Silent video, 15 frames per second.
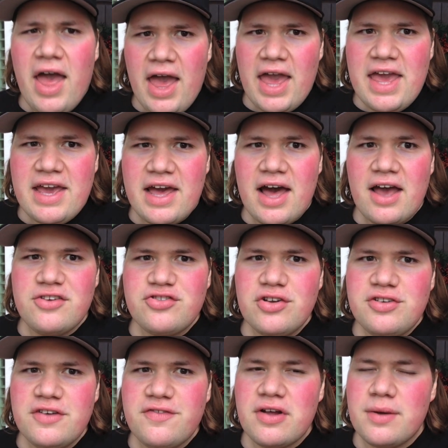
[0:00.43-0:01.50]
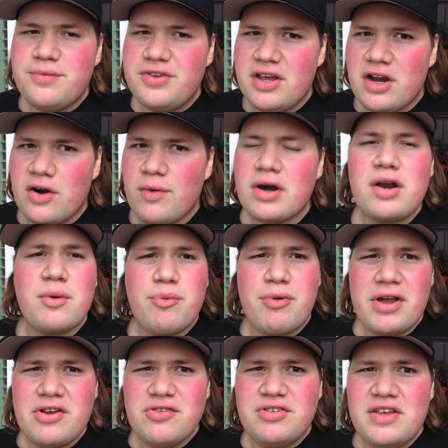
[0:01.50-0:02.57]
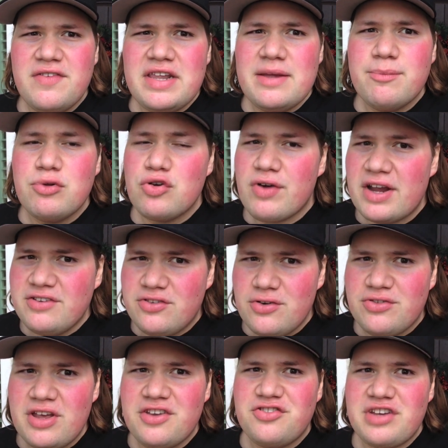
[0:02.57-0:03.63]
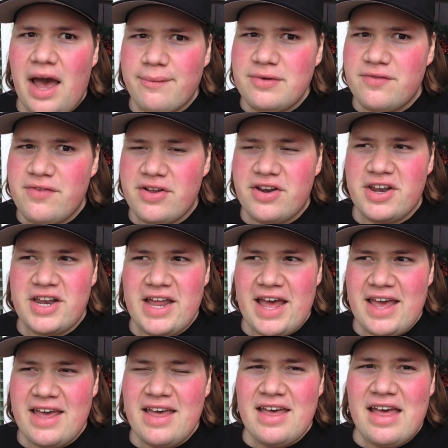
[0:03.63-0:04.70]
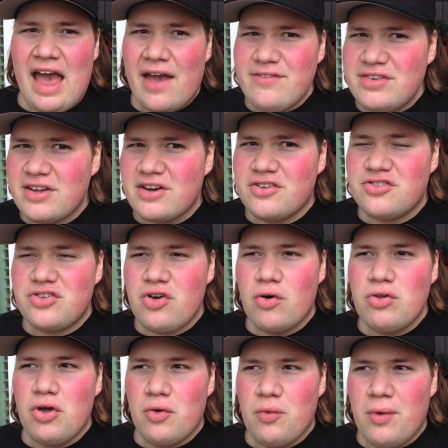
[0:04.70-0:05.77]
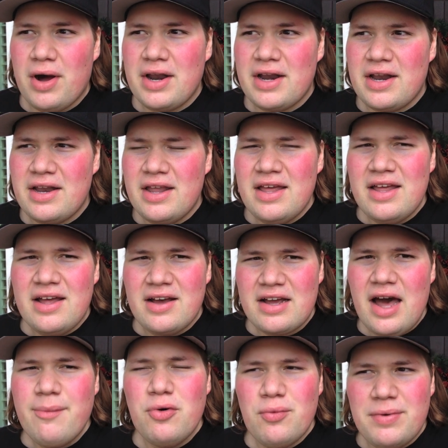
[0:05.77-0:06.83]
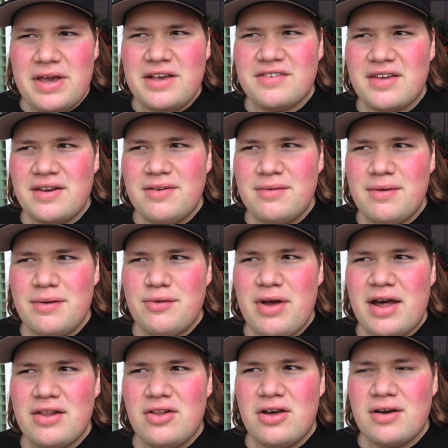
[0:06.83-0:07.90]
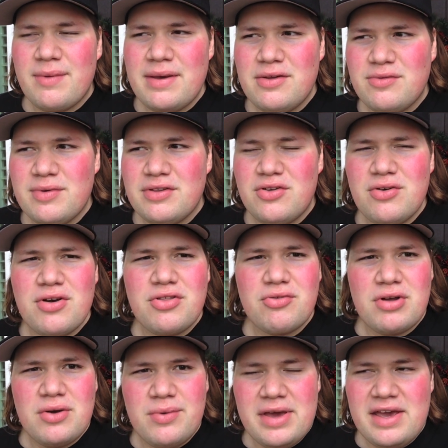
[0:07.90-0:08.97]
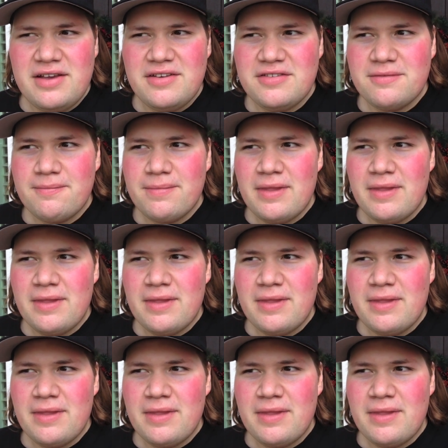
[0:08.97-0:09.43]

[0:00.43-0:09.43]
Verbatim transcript: Hey guys, Shawn C. Phillips here. Welcome to a brand new D V D Blu-ray Tuesday shopping video today. Haven't done a solo one in a couple weeks. I don't know how long, maybe it's been two or three weeks.